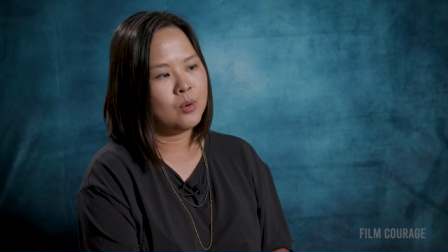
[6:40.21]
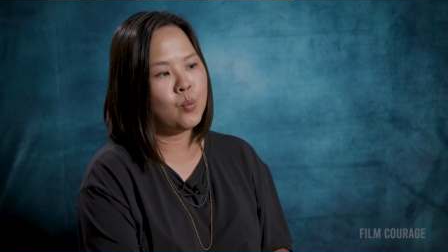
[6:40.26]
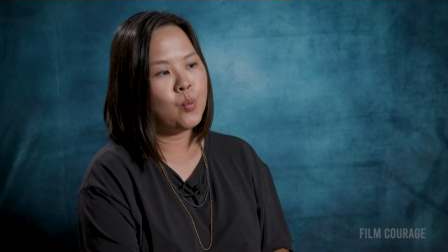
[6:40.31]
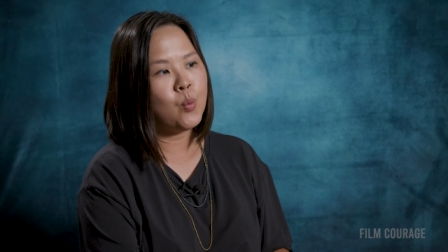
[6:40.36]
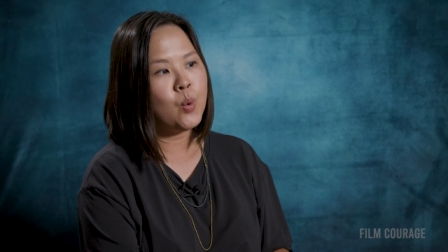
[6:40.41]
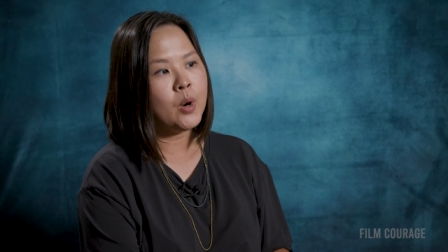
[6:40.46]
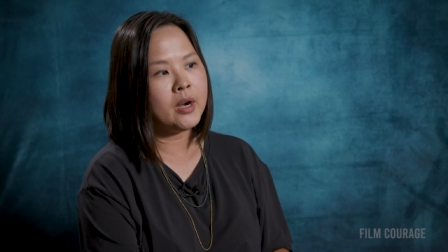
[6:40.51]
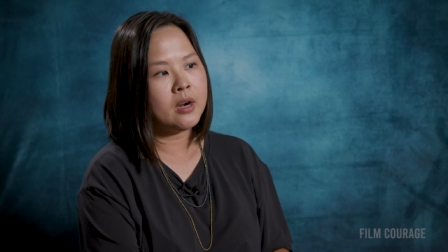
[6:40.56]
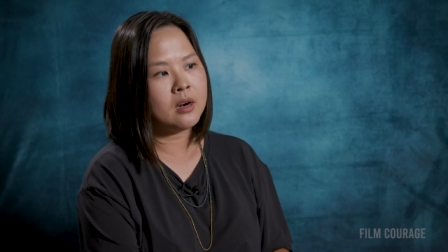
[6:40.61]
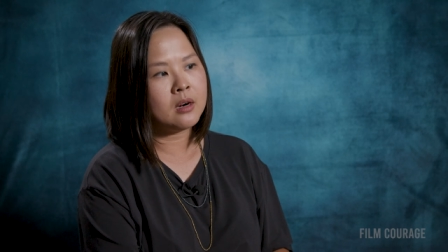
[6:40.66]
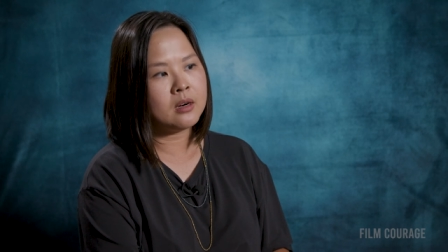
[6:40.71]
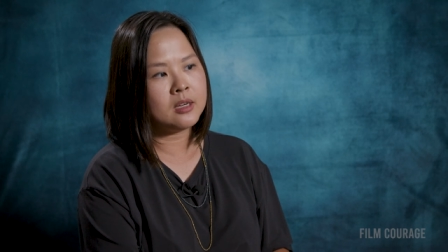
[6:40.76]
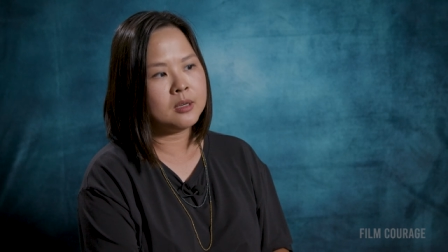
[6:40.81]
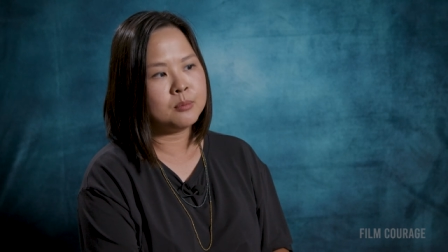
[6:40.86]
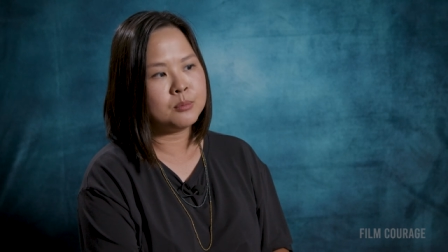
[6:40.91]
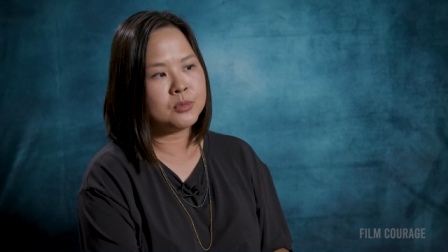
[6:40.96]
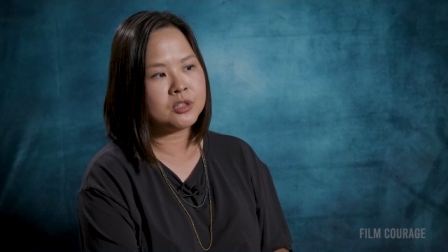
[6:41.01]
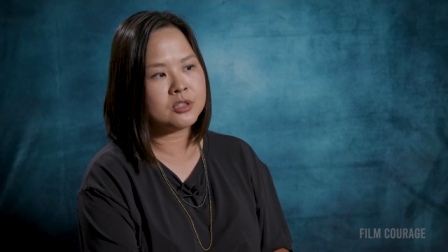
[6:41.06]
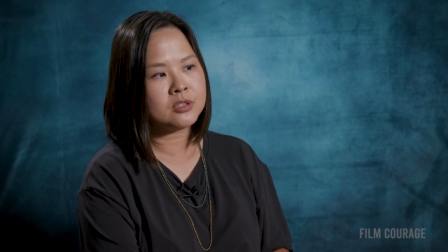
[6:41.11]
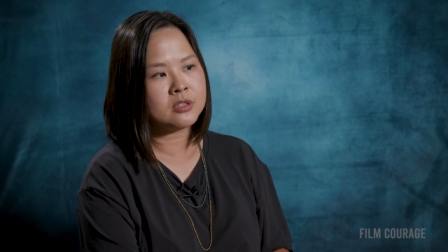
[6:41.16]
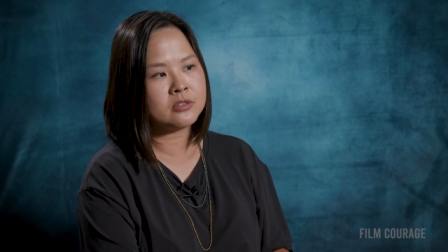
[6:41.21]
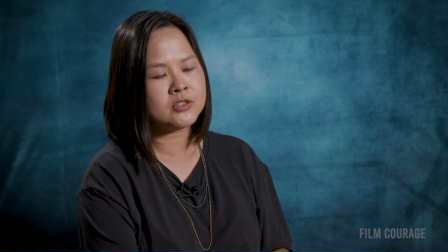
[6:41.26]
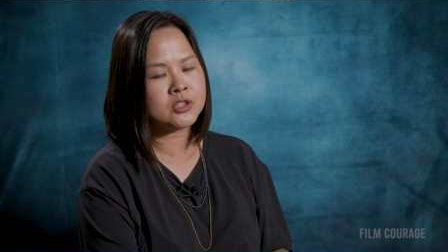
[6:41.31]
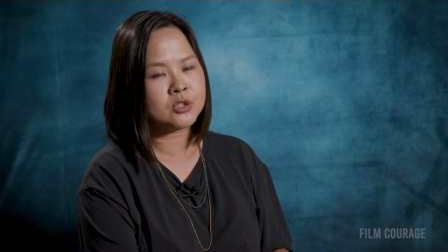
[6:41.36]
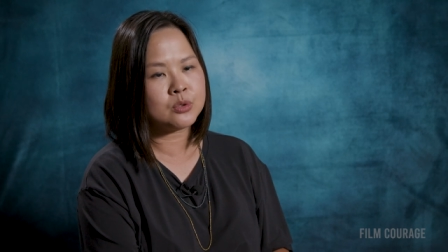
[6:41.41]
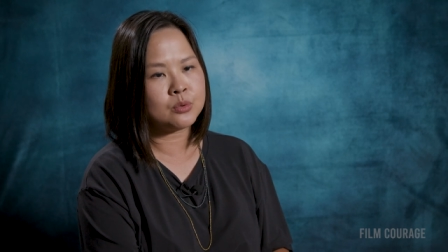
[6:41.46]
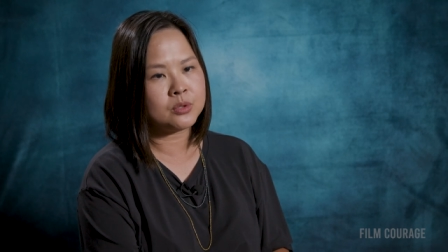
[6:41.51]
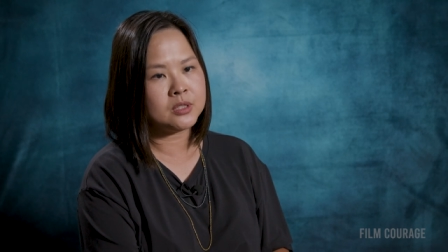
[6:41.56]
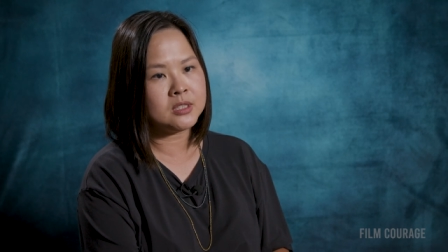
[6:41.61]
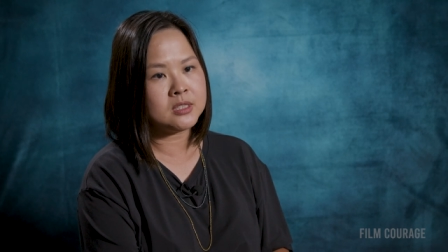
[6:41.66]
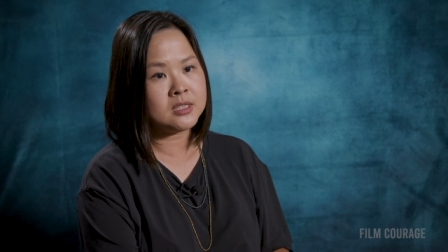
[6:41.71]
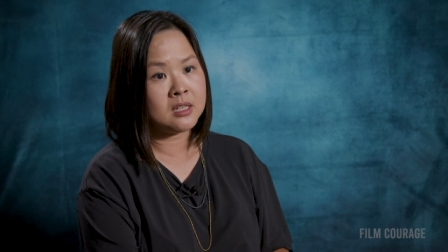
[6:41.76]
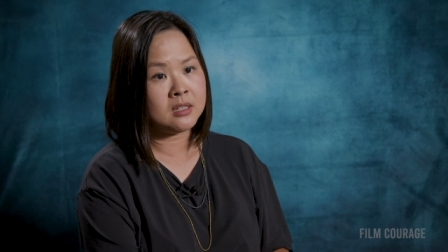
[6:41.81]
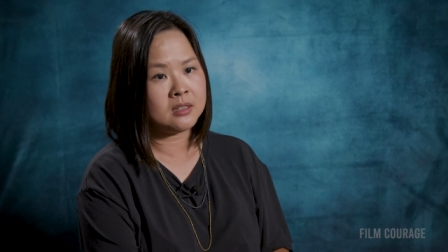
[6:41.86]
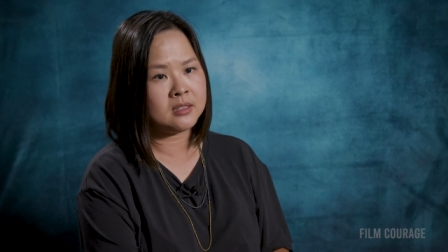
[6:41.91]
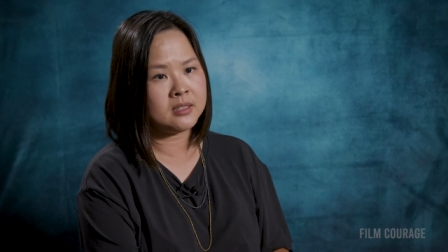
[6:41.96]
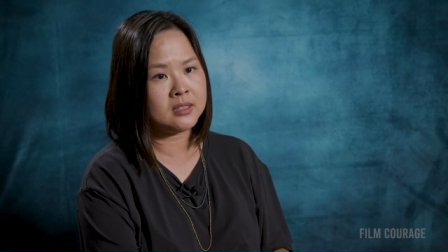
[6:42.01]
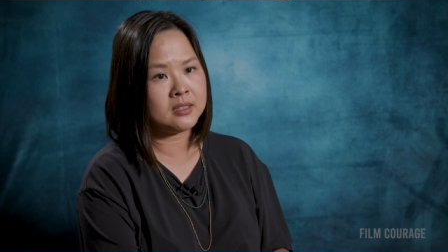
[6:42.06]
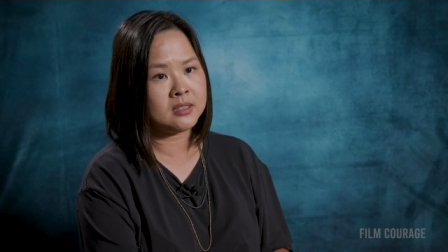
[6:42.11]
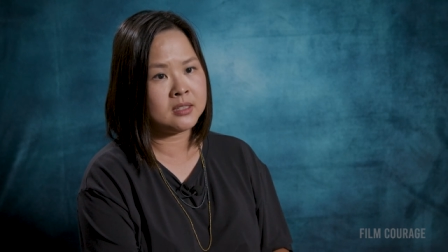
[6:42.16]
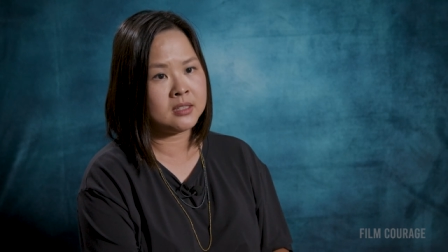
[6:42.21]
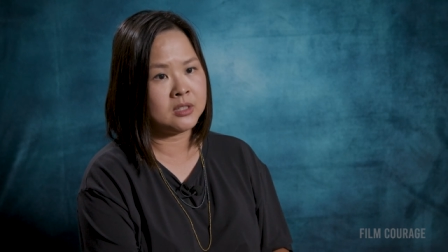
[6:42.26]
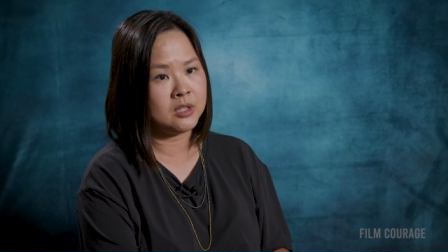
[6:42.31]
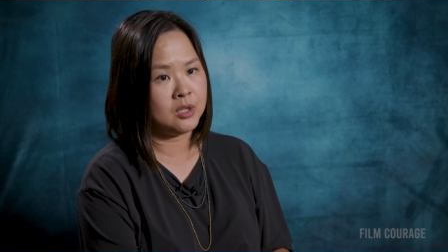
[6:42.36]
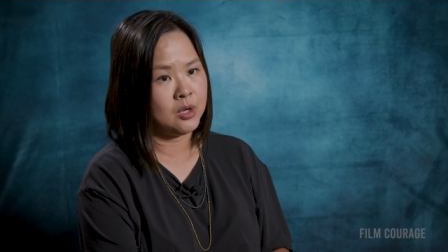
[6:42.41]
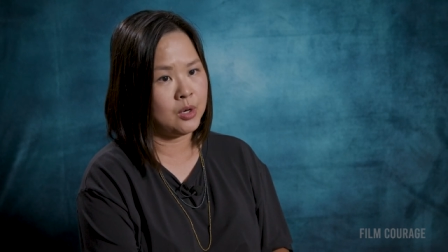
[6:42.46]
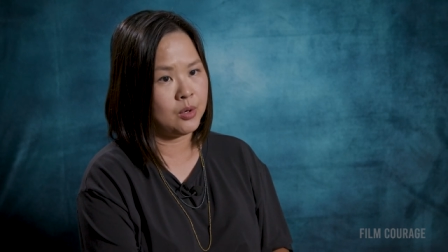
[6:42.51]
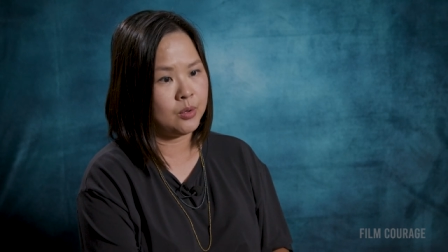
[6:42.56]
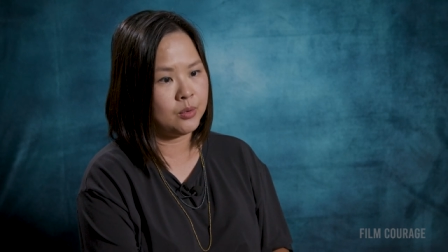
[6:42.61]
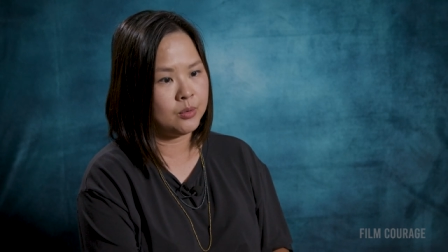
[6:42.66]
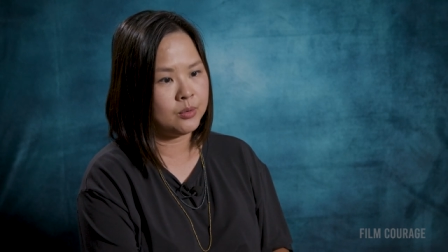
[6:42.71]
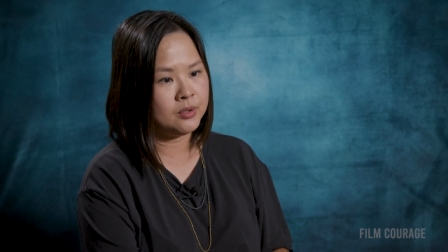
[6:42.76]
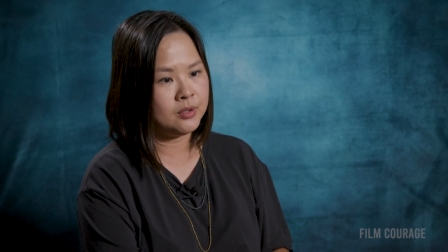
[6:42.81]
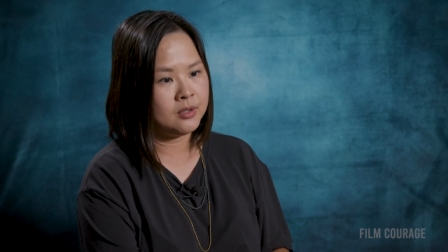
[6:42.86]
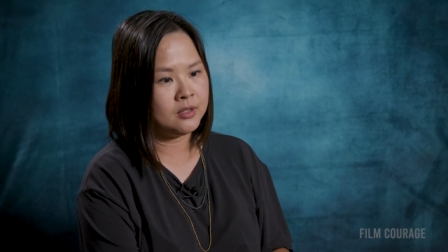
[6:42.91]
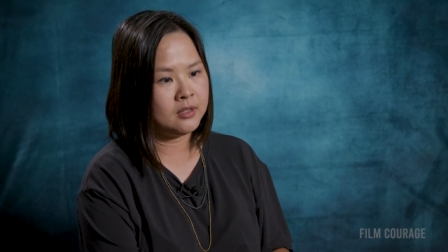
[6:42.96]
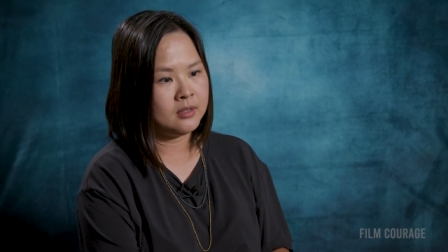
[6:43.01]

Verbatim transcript: where immersive storytelling can go